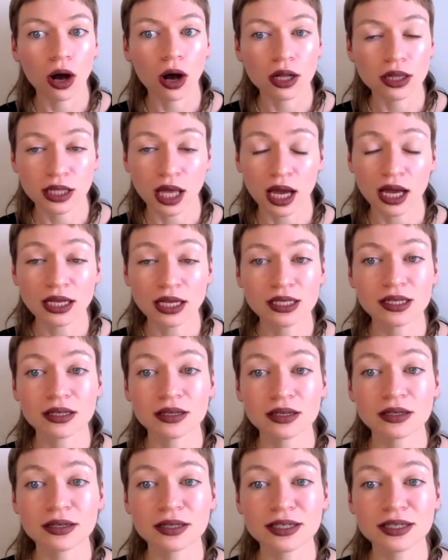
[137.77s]

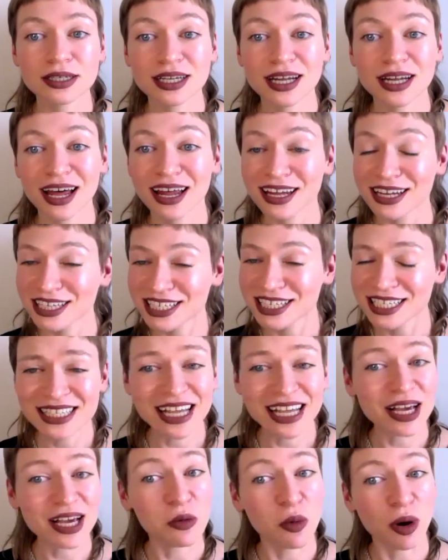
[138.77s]
titled, just
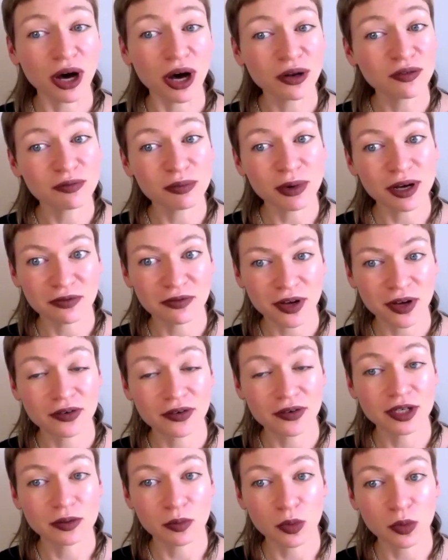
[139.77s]
like one of my
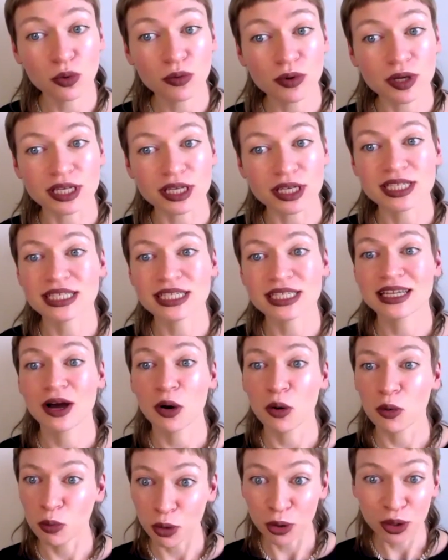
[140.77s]
favorite movies,
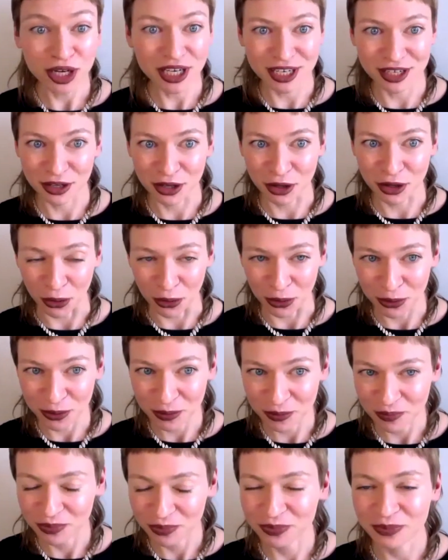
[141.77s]
Working Girl.
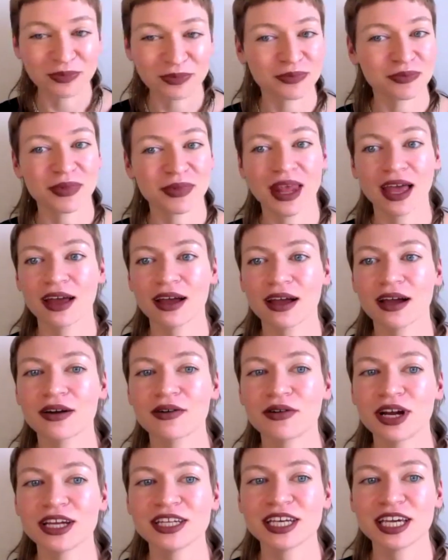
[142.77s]

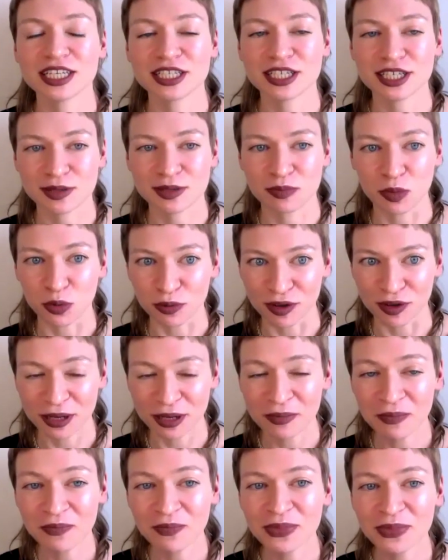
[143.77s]
Great 80s movie.
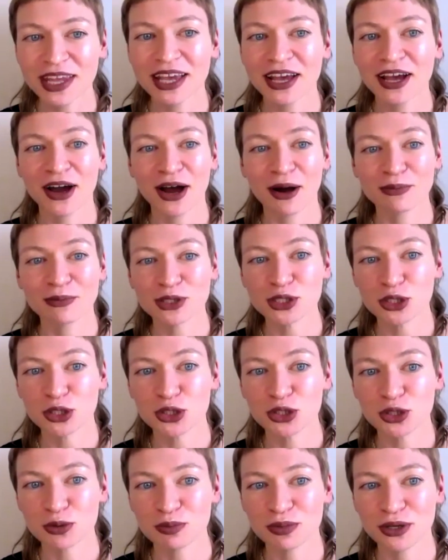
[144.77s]
I'm sure,
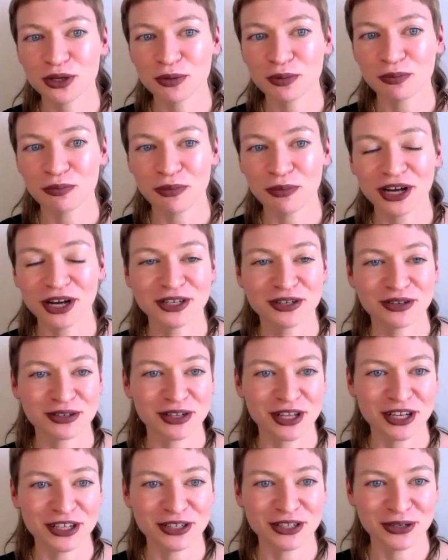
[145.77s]
Juppie, you might
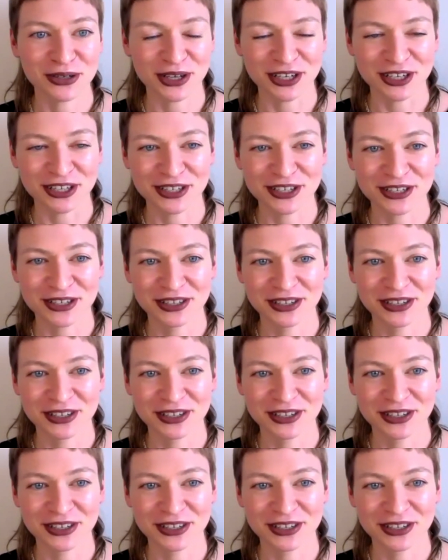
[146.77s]
relate to it.